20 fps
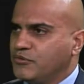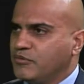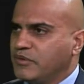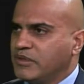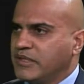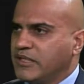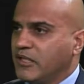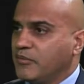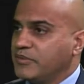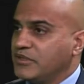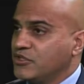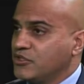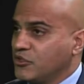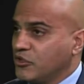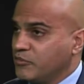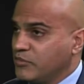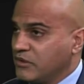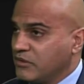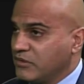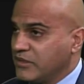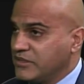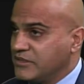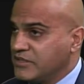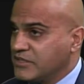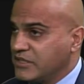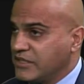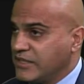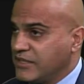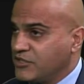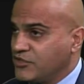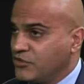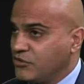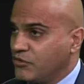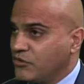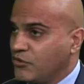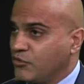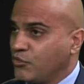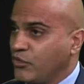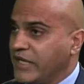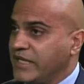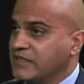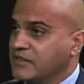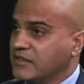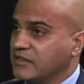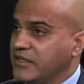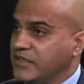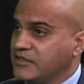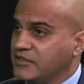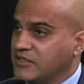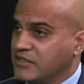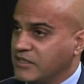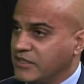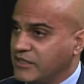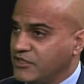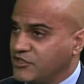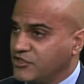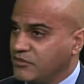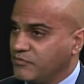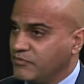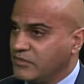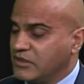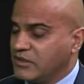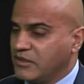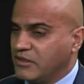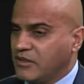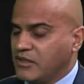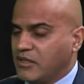help interpret legislation, write the legislation.